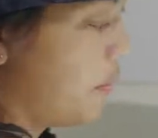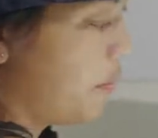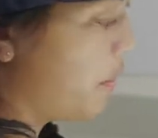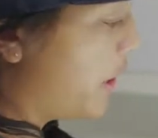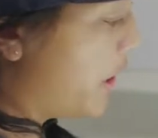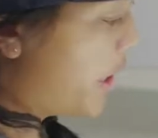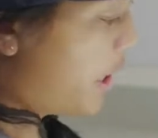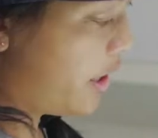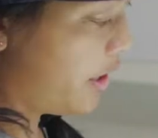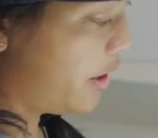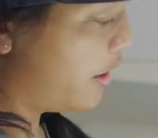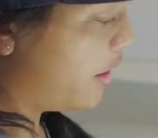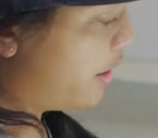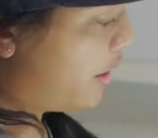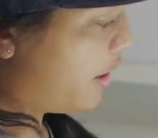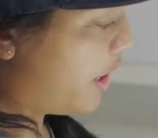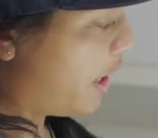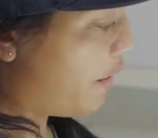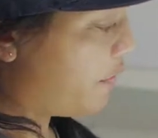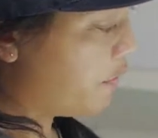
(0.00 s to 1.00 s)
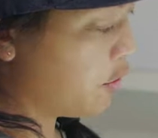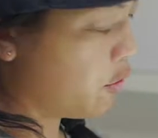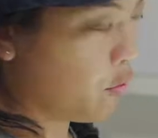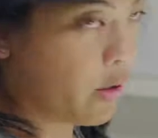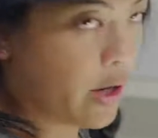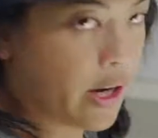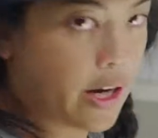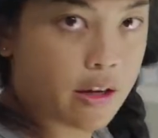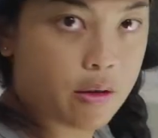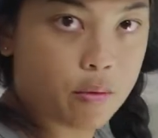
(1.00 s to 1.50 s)
but after a
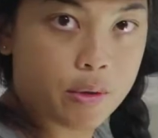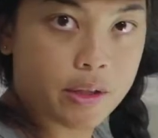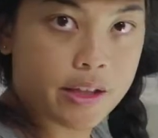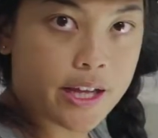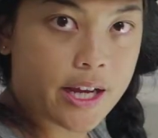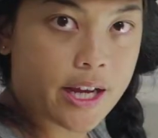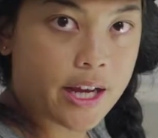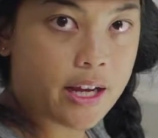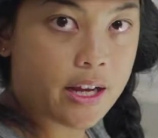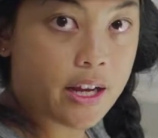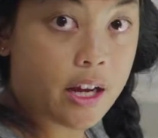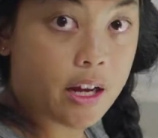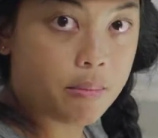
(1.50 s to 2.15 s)
while when they